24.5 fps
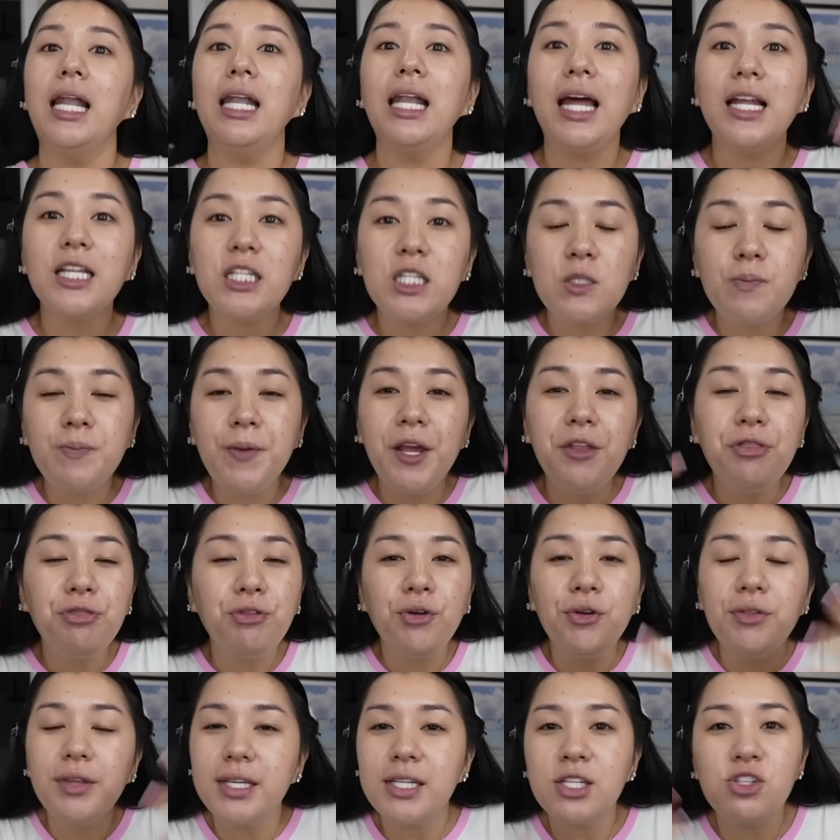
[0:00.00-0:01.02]
Let's speed
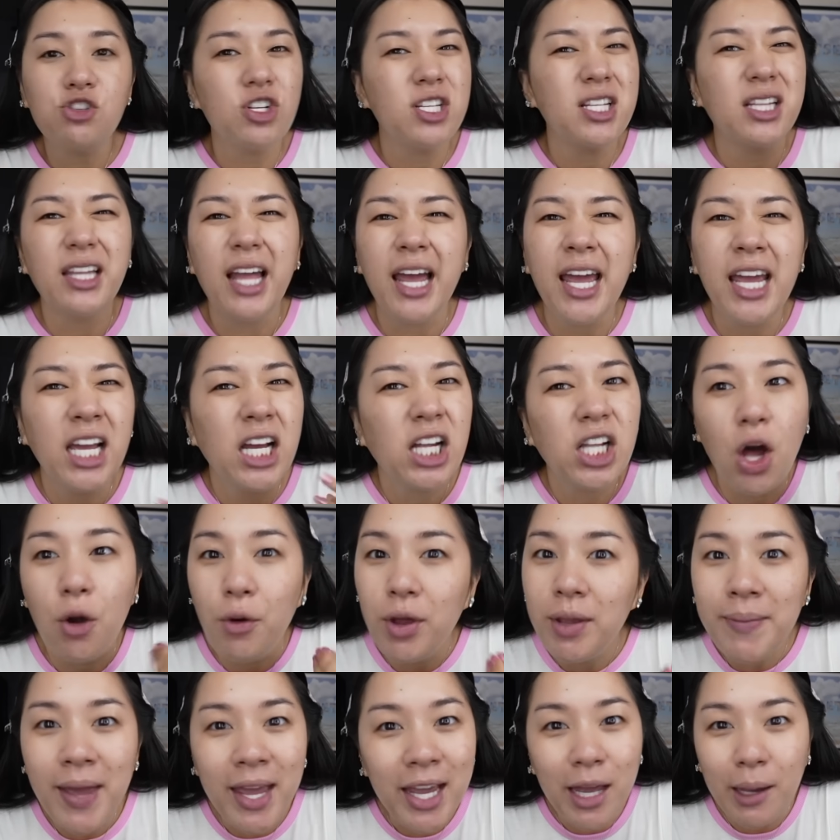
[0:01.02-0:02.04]
through this just light
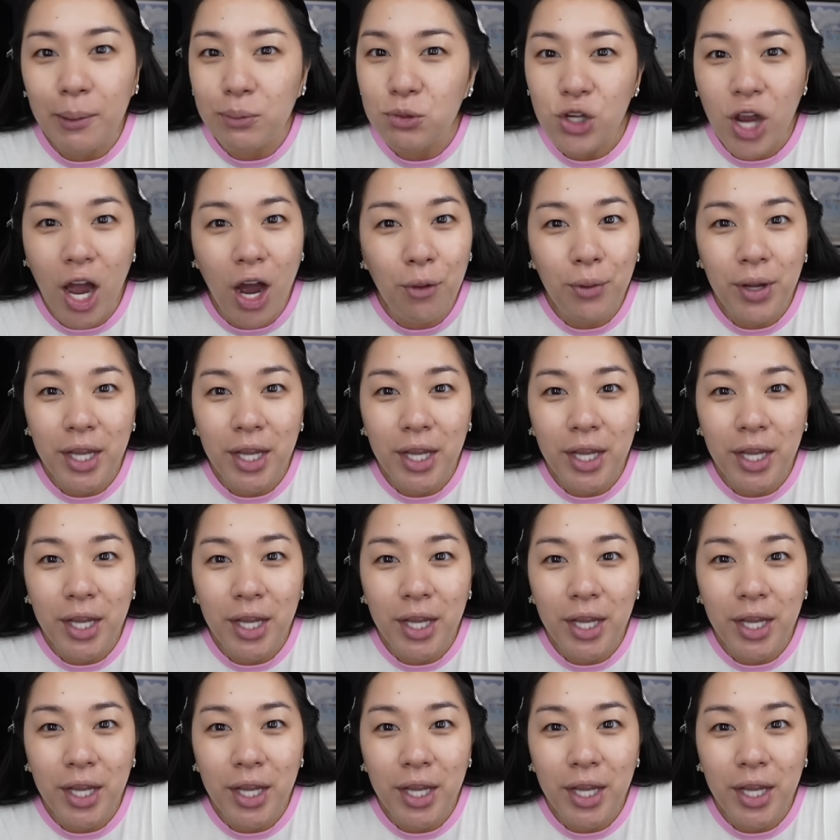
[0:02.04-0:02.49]
glowy makeup, shall